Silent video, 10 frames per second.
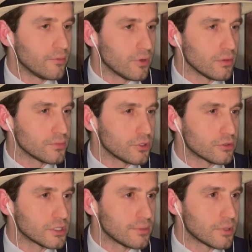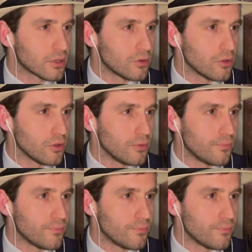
well, your typical